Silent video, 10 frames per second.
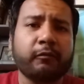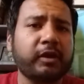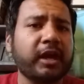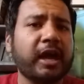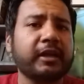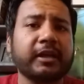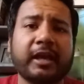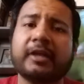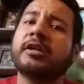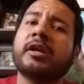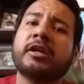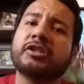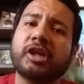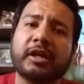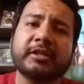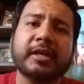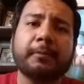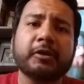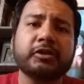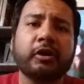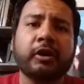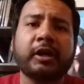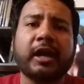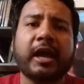We got, again, Johnny Depp returning,